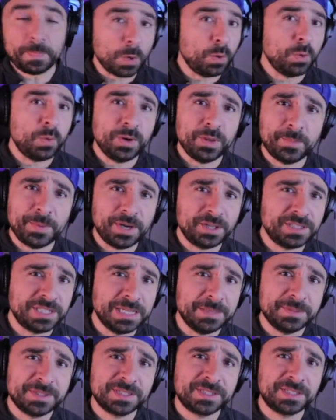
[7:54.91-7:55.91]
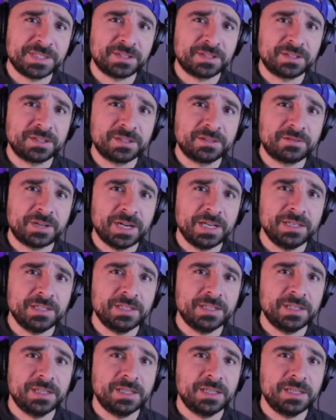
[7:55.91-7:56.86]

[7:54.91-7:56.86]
We're one of the better teams this year, right?